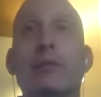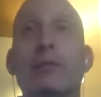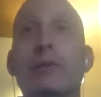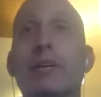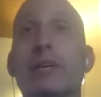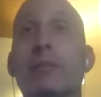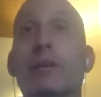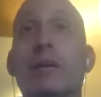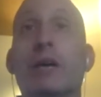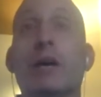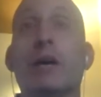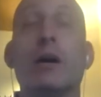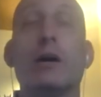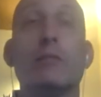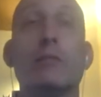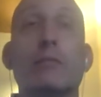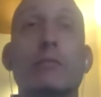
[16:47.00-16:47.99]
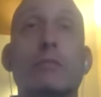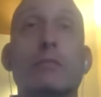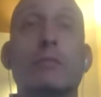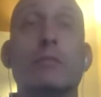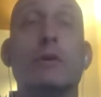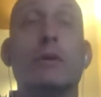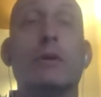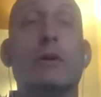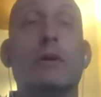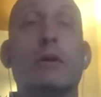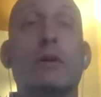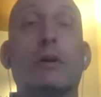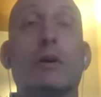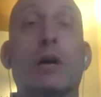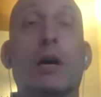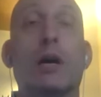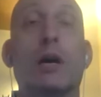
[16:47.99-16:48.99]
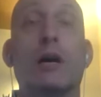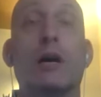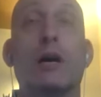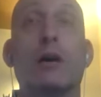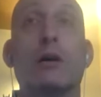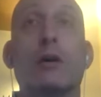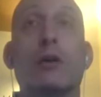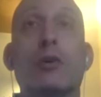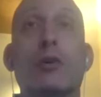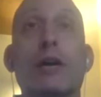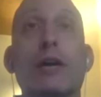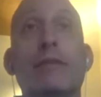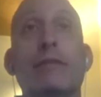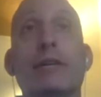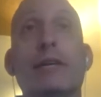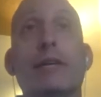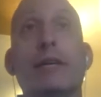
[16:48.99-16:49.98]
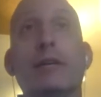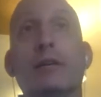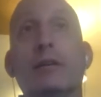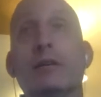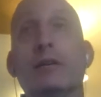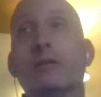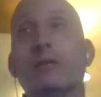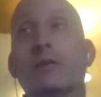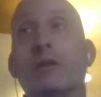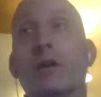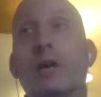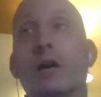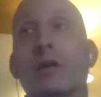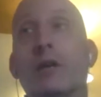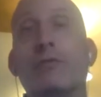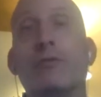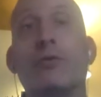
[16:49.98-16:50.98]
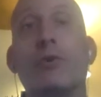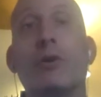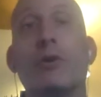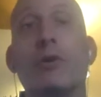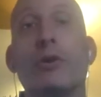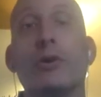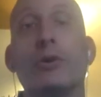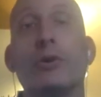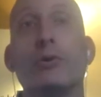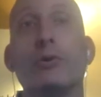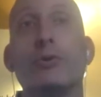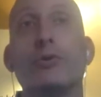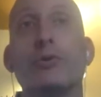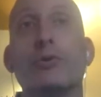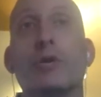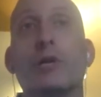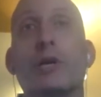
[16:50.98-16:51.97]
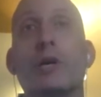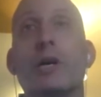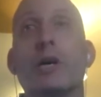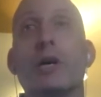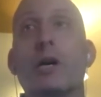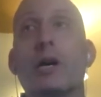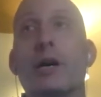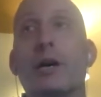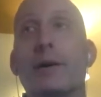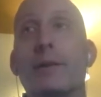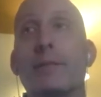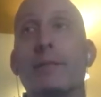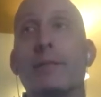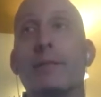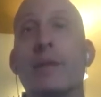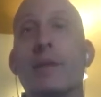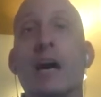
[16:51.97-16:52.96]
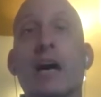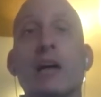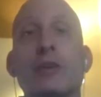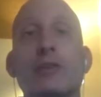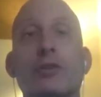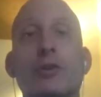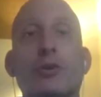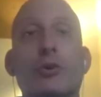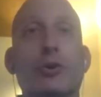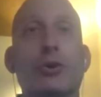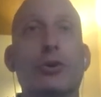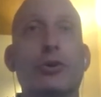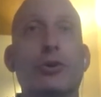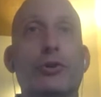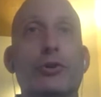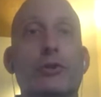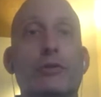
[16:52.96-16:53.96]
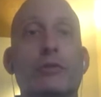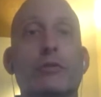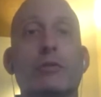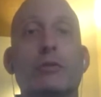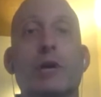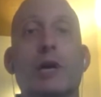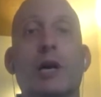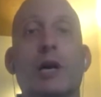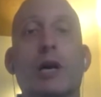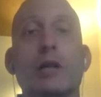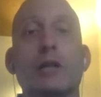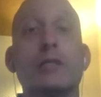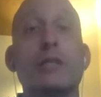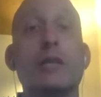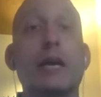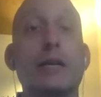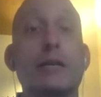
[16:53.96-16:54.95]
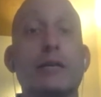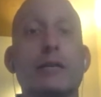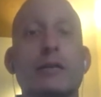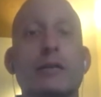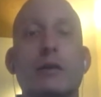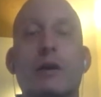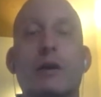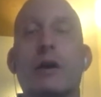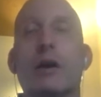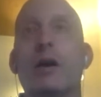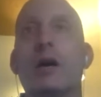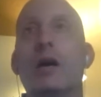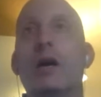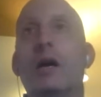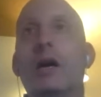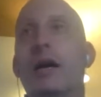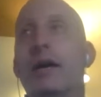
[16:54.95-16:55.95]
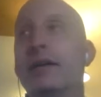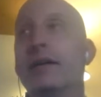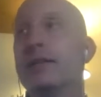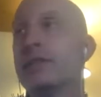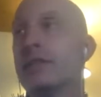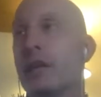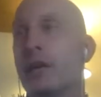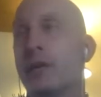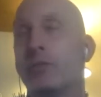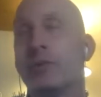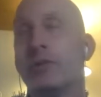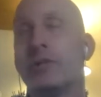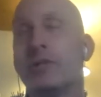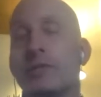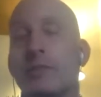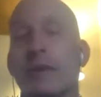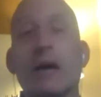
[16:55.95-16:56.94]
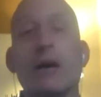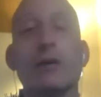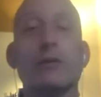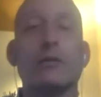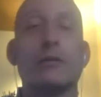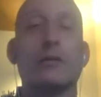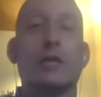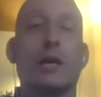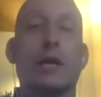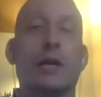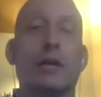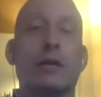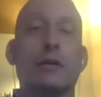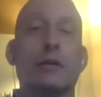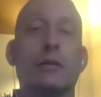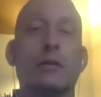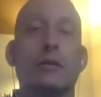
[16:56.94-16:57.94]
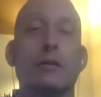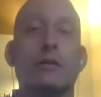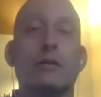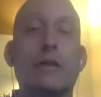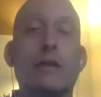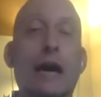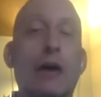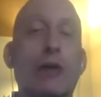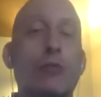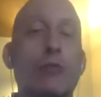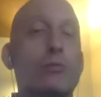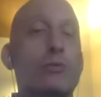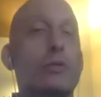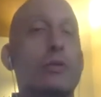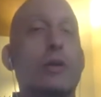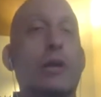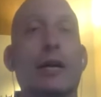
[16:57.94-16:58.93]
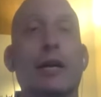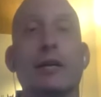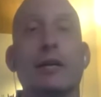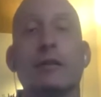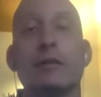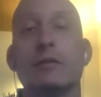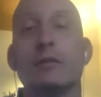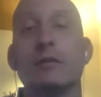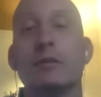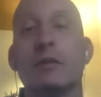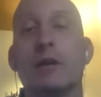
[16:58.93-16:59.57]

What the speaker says: we can become craving for those not so good sights. And same with smells and sounds and